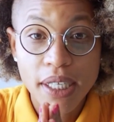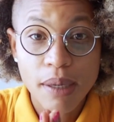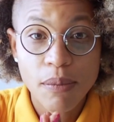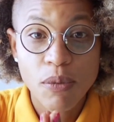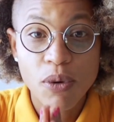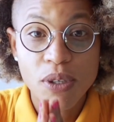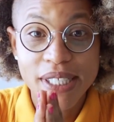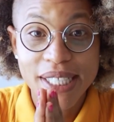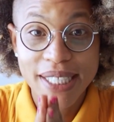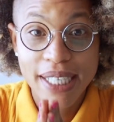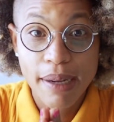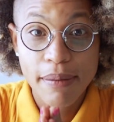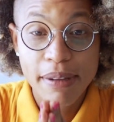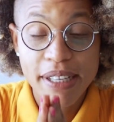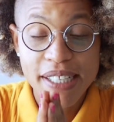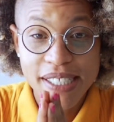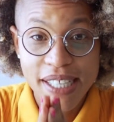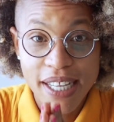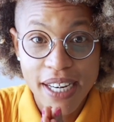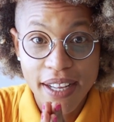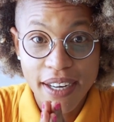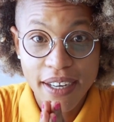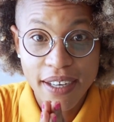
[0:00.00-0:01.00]
these
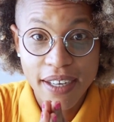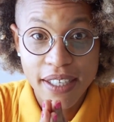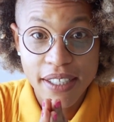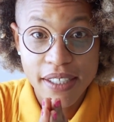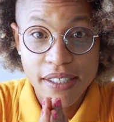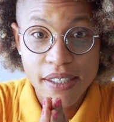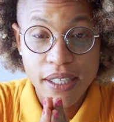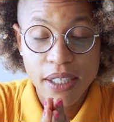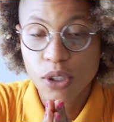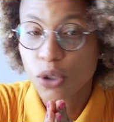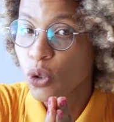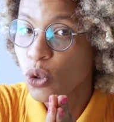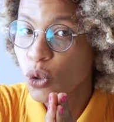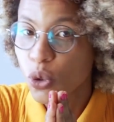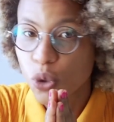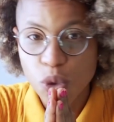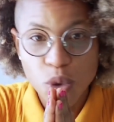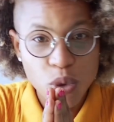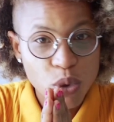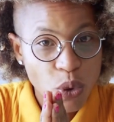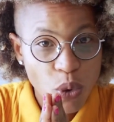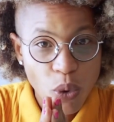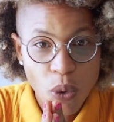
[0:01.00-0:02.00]
tools will help you take your
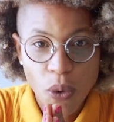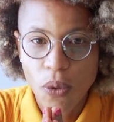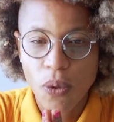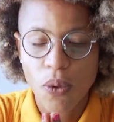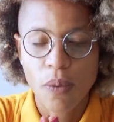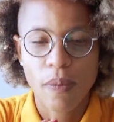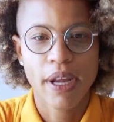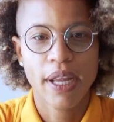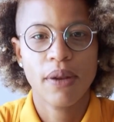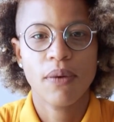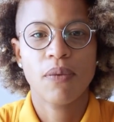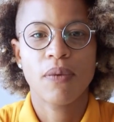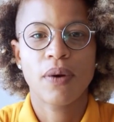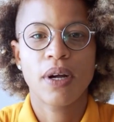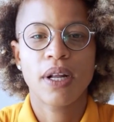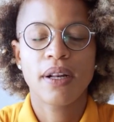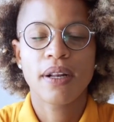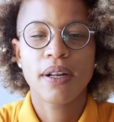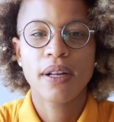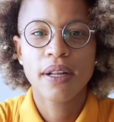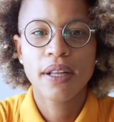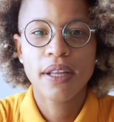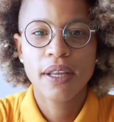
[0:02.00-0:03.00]
YouTube videos to the
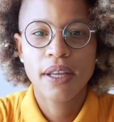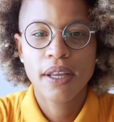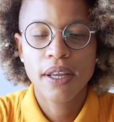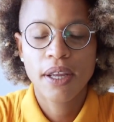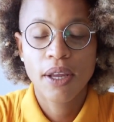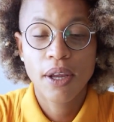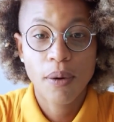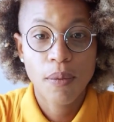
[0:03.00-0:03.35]
next level.